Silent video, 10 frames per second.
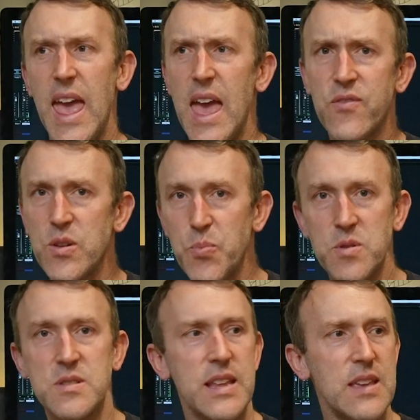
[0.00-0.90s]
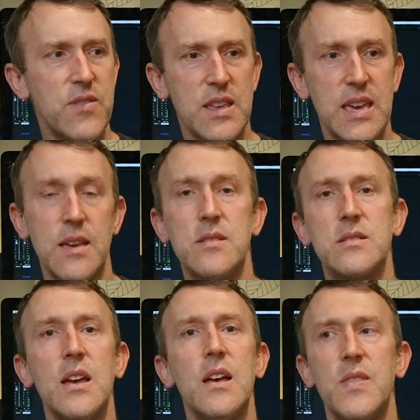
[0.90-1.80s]
Every person, even kids,
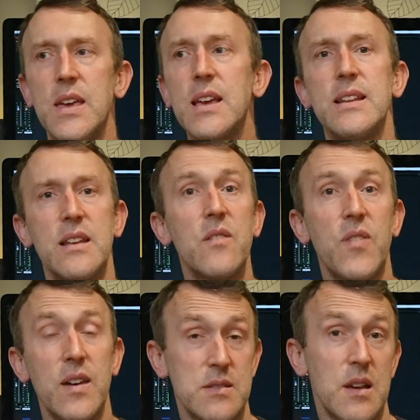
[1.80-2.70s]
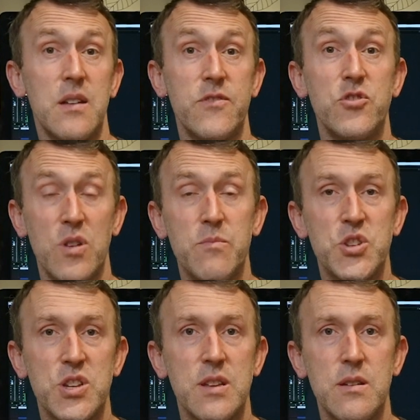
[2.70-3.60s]
they can identify the sound of a drum
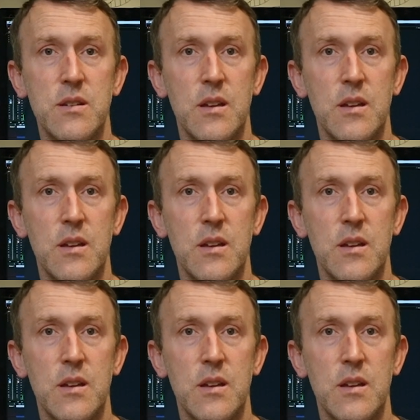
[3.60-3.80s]
machine,